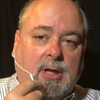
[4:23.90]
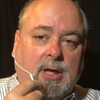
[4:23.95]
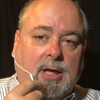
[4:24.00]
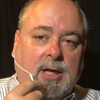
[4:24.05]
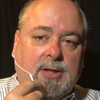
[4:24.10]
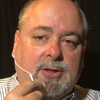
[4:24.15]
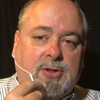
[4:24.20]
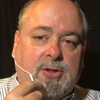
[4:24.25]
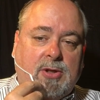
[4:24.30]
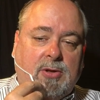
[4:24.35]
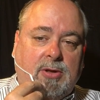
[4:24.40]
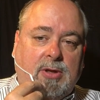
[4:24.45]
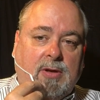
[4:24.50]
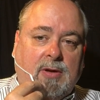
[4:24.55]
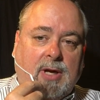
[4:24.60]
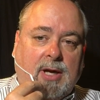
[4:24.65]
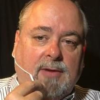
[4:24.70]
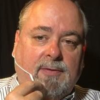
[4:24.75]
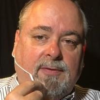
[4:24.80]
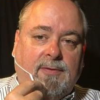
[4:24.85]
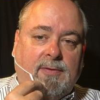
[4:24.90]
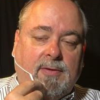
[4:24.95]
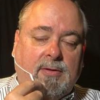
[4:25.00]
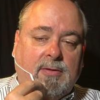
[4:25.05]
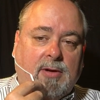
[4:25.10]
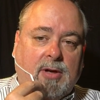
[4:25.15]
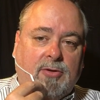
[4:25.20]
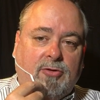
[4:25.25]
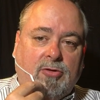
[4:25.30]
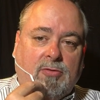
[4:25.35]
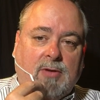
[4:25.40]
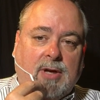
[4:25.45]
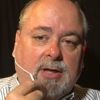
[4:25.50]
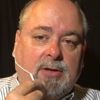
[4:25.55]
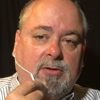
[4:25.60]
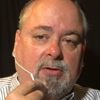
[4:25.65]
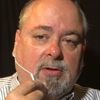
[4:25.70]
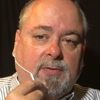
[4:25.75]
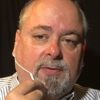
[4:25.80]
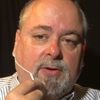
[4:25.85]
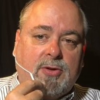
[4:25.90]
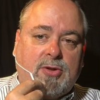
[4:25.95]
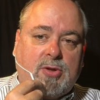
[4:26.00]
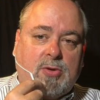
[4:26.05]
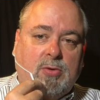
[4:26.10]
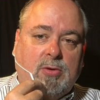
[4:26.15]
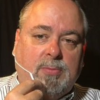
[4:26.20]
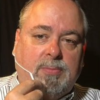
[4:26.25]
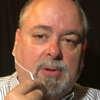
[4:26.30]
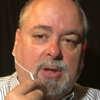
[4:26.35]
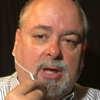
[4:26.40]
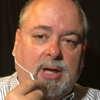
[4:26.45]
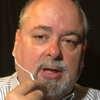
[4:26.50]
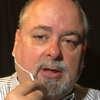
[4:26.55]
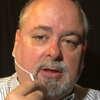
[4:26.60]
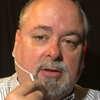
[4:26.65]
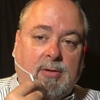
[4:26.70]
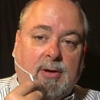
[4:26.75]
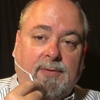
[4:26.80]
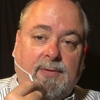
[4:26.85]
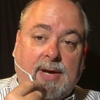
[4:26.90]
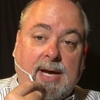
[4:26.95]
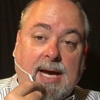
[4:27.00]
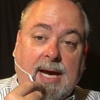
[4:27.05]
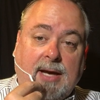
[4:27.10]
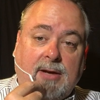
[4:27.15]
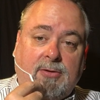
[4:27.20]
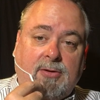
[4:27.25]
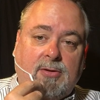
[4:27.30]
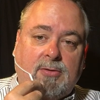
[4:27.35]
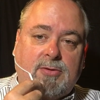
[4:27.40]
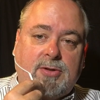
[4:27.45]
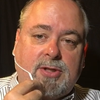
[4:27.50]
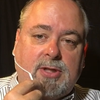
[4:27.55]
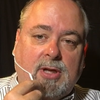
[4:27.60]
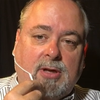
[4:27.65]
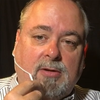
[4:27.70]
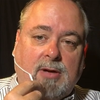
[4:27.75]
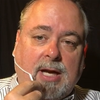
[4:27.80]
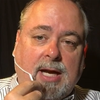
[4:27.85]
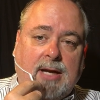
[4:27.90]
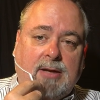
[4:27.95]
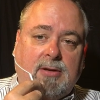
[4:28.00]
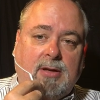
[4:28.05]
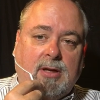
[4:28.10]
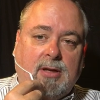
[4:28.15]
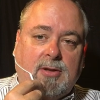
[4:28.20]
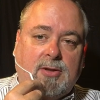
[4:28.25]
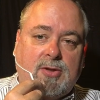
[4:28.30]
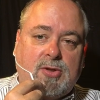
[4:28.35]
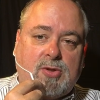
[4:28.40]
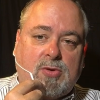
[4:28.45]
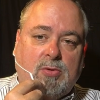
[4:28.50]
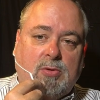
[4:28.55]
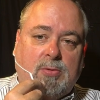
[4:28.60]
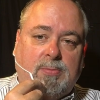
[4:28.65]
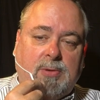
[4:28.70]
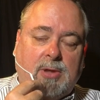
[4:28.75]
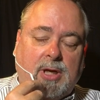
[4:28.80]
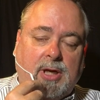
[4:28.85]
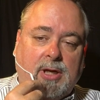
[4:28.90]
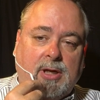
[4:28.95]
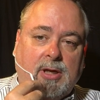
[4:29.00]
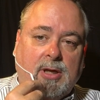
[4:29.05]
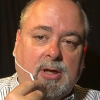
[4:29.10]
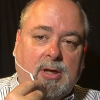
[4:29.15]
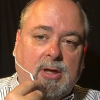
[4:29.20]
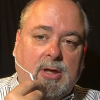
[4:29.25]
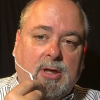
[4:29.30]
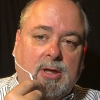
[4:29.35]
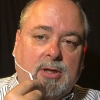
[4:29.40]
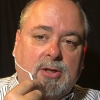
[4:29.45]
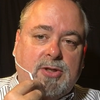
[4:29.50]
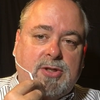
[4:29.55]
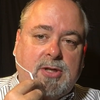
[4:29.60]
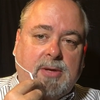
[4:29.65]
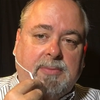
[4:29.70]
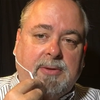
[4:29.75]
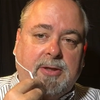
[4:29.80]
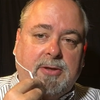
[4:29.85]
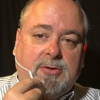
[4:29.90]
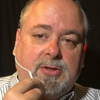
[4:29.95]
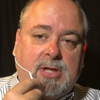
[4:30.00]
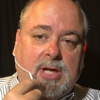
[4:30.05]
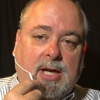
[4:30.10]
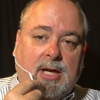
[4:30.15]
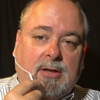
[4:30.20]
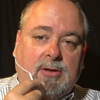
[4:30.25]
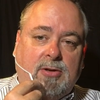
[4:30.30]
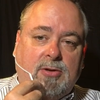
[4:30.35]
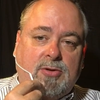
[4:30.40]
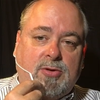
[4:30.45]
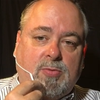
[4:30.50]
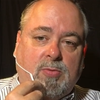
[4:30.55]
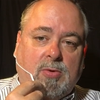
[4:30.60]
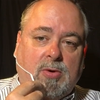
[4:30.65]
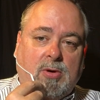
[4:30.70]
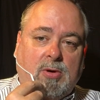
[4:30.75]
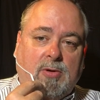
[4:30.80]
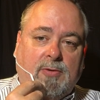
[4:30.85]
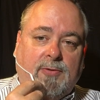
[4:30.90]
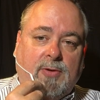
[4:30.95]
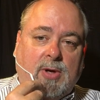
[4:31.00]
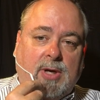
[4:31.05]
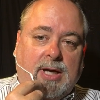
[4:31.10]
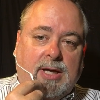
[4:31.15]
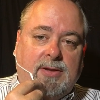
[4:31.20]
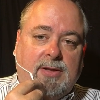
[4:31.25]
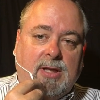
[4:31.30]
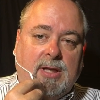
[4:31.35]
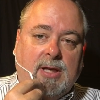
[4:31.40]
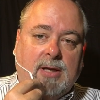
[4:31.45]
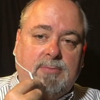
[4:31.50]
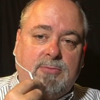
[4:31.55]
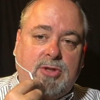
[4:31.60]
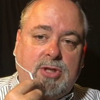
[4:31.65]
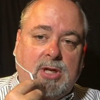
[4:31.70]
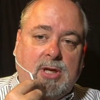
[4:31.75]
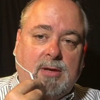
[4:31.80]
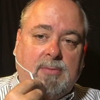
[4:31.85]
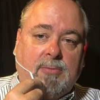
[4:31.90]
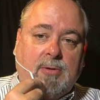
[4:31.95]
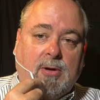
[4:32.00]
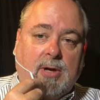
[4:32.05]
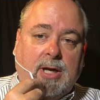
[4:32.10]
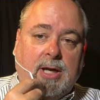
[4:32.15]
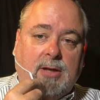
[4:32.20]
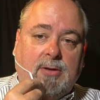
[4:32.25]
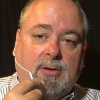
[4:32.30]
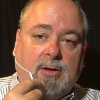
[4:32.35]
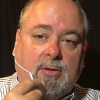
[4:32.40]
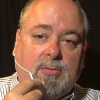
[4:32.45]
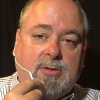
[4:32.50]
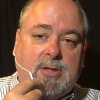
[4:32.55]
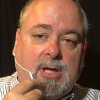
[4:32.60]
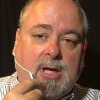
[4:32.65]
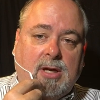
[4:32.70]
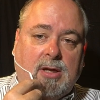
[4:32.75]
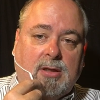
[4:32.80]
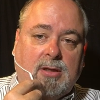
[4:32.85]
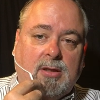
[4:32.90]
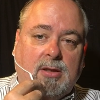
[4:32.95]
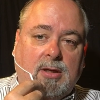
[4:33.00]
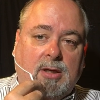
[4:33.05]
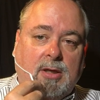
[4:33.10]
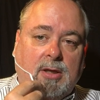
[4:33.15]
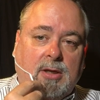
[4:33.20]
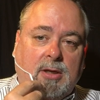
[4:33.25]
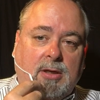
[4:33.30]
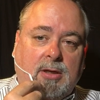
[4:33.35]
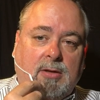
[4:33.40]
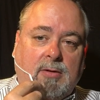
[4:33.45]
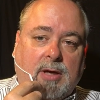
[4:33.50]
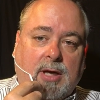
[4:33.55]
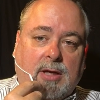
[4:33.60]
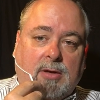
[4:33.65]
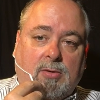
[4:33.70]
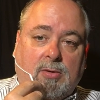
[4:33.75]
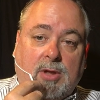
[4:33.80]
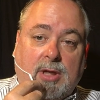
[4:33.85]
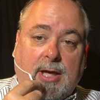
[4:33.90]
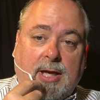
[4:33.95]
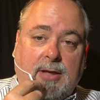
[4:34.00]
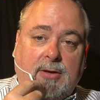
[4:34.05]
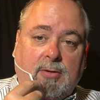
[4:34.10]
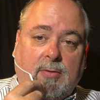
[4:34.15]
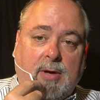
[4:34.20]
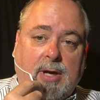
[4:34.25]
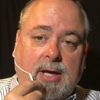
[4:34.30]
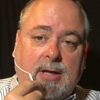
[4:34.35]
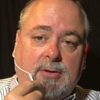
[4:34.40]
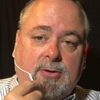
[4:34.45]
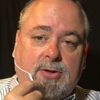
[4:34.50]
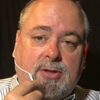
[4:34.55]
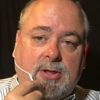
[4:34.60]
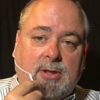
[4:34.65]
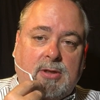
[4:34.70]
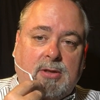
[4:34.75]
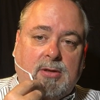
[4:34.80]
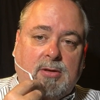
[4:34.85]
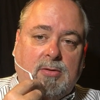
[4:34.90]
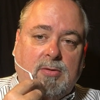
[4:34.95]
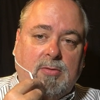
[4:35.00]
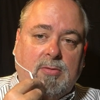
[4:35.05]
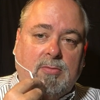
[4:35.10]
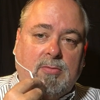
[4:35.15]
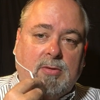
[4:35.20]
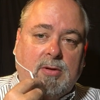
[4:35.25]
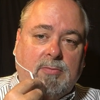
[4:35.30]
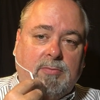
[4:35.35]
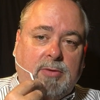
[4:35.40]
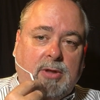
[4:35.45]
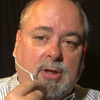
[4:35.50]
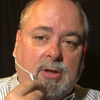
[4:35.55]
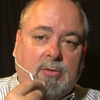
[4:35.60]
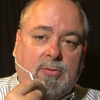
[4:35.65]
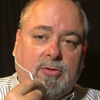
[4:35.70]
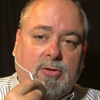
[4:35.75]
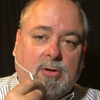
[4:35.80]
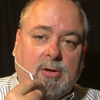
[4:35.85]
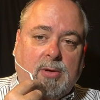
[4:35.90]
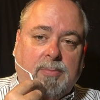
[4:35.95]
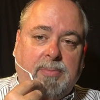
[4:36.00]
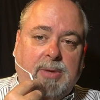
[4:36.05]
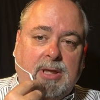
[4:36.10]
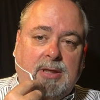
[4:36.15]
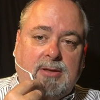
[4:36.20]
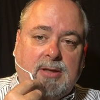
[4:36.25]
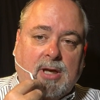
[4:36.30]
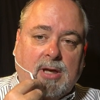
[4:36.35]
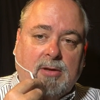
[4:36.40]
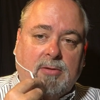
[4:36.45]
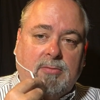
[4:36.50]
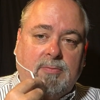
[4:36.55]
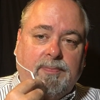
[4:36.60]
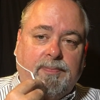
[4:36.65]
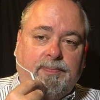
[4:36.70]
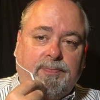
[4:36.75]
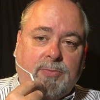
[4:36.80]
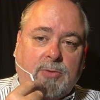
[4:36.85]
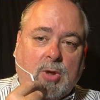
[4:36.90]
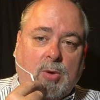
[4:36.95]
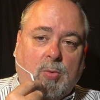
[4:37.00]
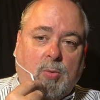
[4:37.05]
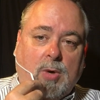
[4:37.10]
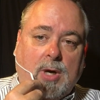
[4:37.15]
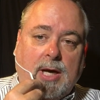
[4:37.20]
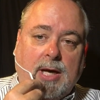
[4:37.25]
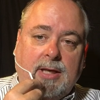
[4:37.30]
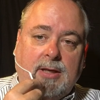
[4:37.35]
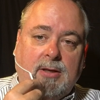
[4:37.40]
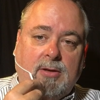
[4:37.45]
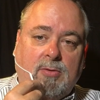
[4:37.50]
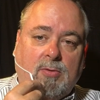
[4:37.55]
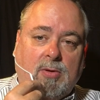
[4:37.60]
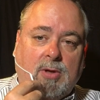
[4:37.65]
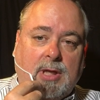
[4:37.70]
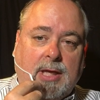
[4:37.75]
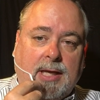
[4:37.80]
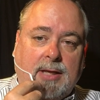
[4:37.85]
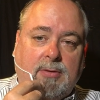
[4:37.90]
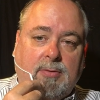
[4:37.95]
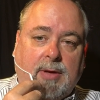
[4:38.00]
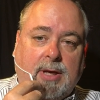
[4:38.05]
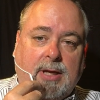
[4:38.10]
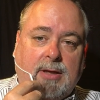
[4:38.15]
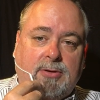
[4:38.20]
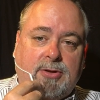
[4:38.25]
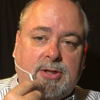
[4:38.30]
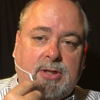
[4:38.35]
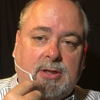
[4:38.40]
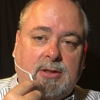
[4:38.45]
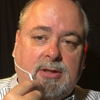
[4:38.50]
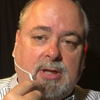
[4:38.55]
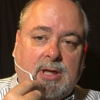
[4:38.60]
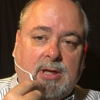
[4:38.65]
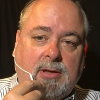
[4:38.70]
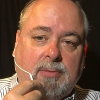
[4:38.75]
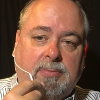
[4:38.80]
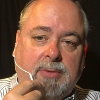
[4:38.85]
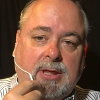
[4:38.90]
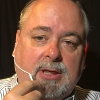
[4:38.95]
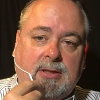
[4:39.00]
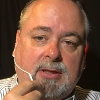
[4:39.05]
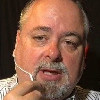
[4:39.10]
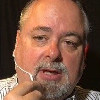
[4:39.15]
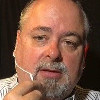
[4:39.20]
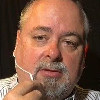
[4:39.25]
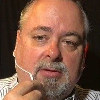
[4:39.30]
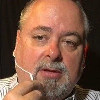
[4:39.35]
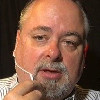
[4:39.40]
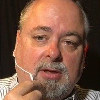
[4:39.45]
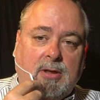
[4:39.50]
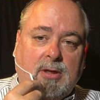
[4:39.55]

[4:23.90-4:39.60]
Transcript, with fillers: And so you have a director of the school play. You have actors that are acting in the school play. Some of those actors were over at the MGM Grand Hotel. You had Orlando Anderson, who, you know, took a beatdown. Why did Orlando Anderson take a beatdown?